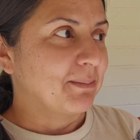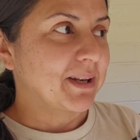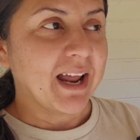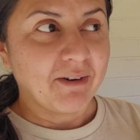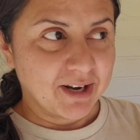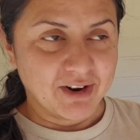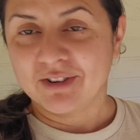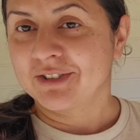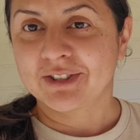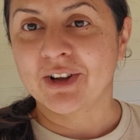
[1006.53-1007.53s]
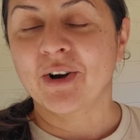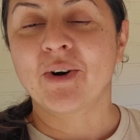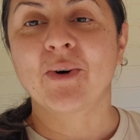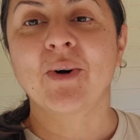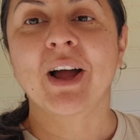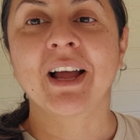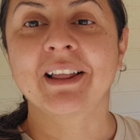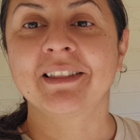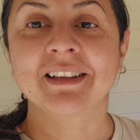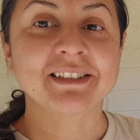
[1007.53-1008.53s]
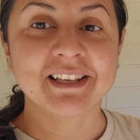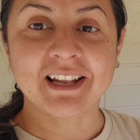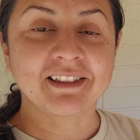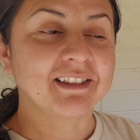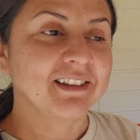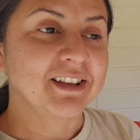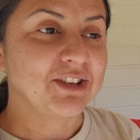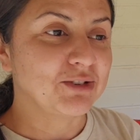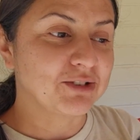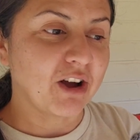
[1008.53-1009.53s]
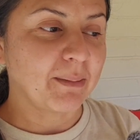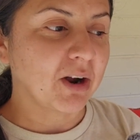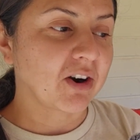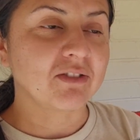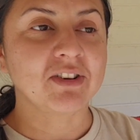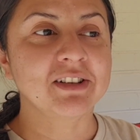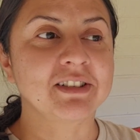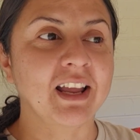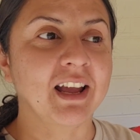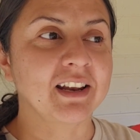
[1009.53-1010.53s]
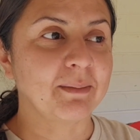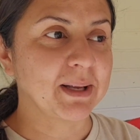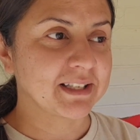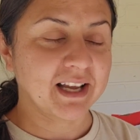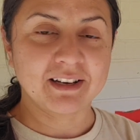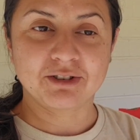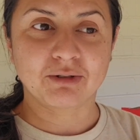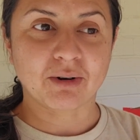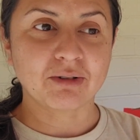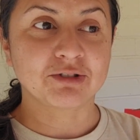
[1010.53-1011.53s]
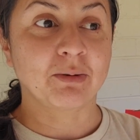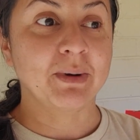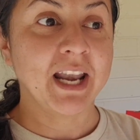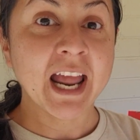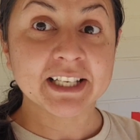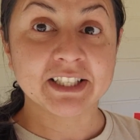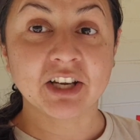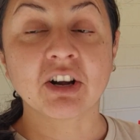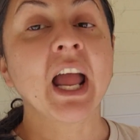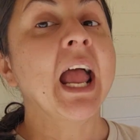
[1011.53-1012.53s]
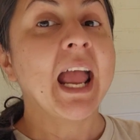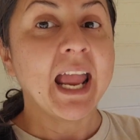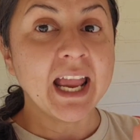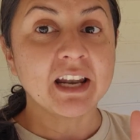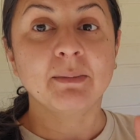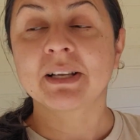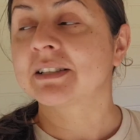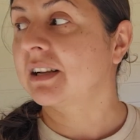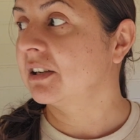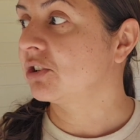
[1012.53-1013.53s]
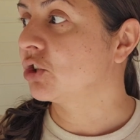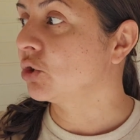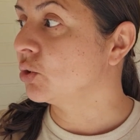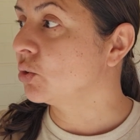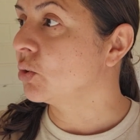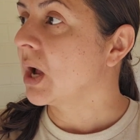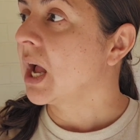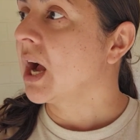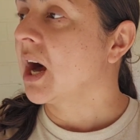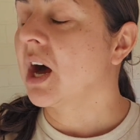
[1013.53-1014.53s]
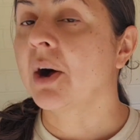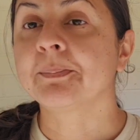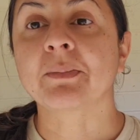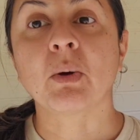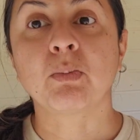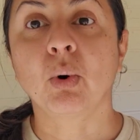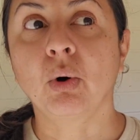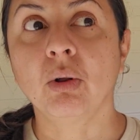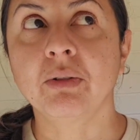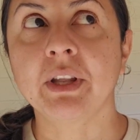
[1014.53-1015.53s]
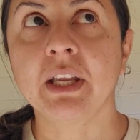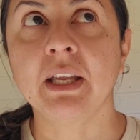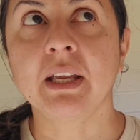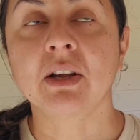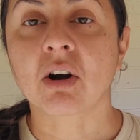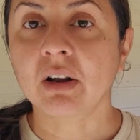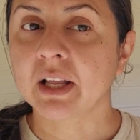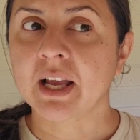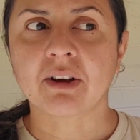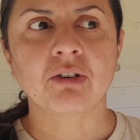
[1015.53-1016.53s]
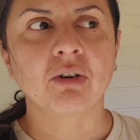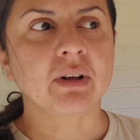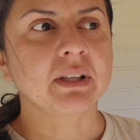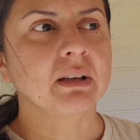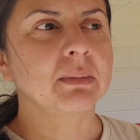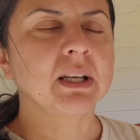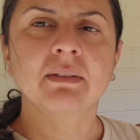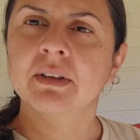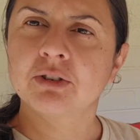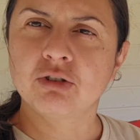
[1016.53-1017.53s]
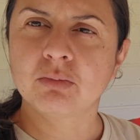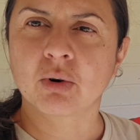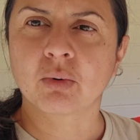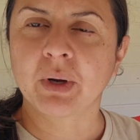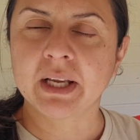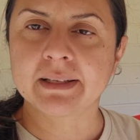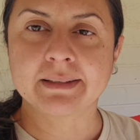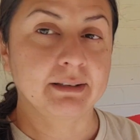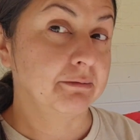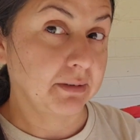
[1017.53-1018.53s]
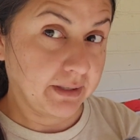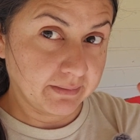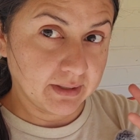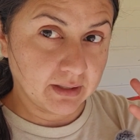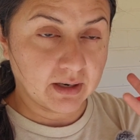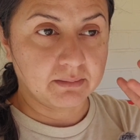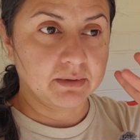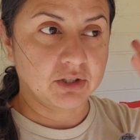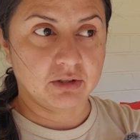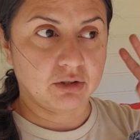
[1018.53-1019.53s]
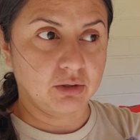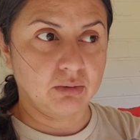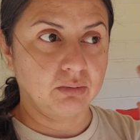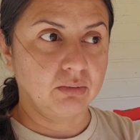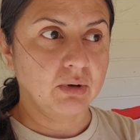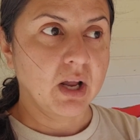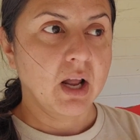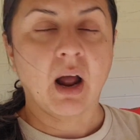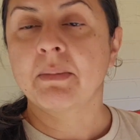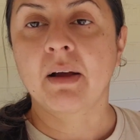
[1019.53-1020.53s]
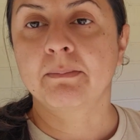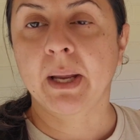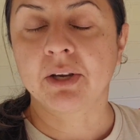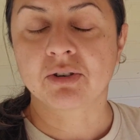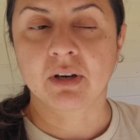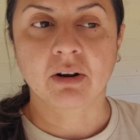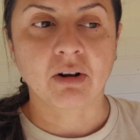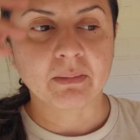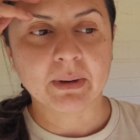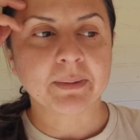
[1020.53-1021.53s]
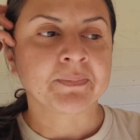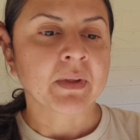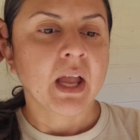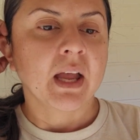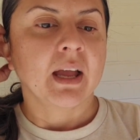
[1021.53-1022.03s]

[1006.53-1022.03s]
now I know. So this is it. You saw my harvest, and I'm excited to grow some next year, and I'm excited to pull the garlic. I don't know. I think I'm going to give it 2 more weeks, if even. I'm not patient at all, but